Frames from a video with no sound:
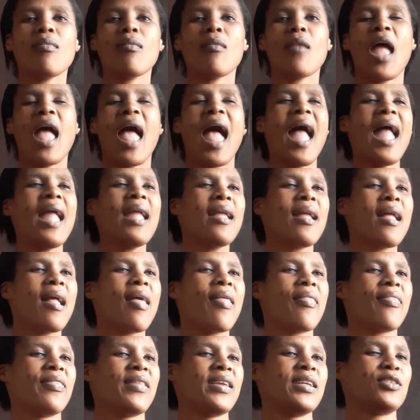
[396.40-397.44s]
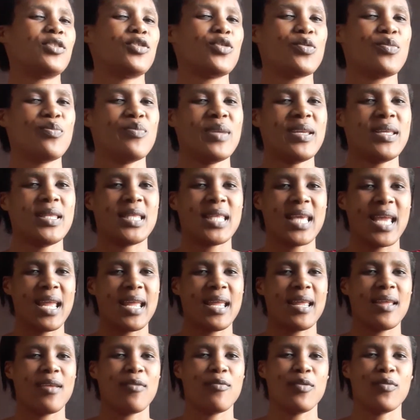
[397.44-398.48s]
Hi. They took me
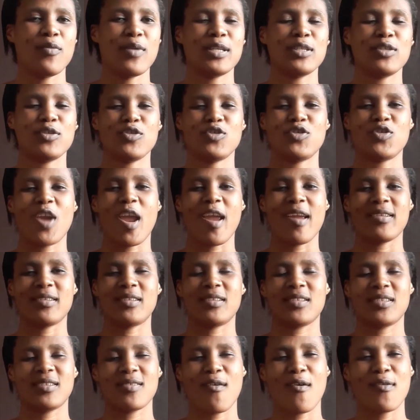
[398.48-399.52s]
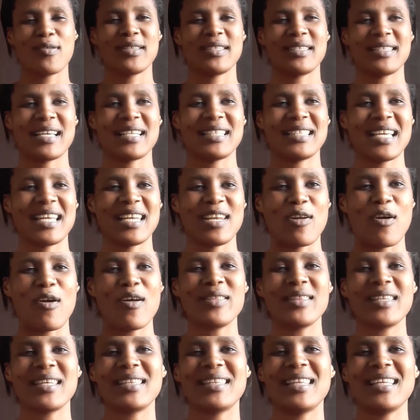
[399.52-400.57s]
there. We went to church on Saturday.
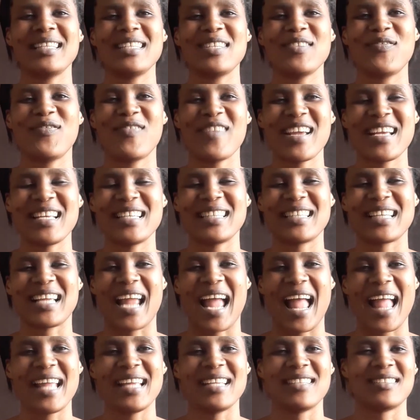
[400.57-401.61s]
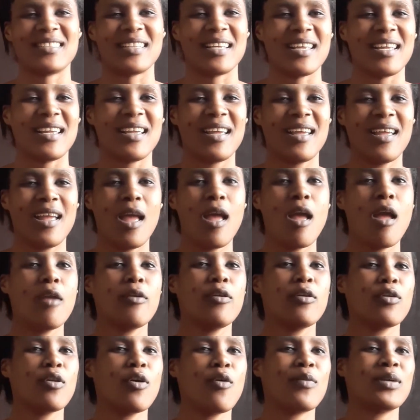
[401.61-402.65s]
On the 31st, guys.
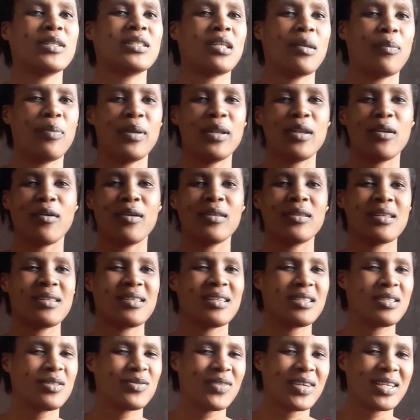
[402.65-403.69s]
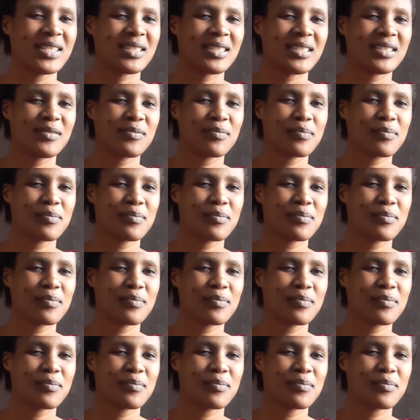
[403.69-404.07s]
You know what's happening on the 31st?